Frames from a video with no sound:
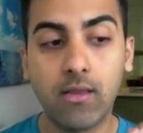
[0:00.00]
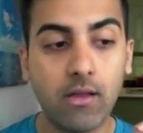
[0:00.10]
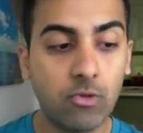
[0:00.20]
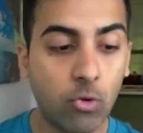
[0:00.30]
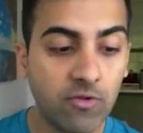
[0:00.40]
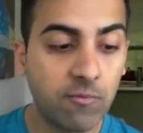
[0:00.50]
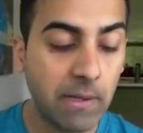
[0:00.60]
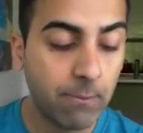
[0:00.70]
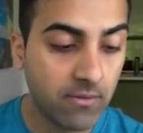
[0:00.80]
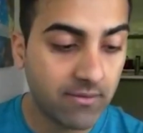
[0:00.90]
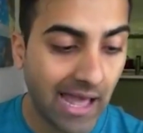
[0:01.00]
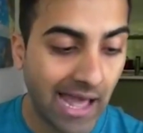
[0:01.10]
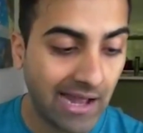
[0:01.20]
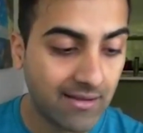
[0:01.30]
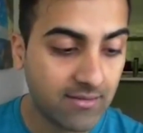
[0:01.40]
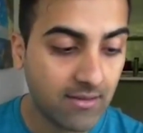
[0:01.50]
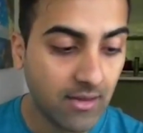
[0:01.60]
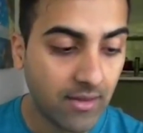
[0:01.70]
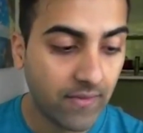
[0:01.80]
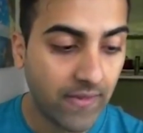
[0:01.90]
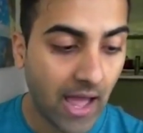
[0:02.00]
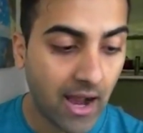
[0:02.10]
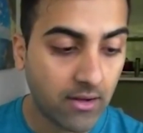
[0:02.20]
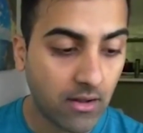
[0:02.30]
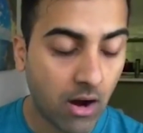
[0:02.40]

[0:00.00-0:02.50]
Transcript: those people's ads that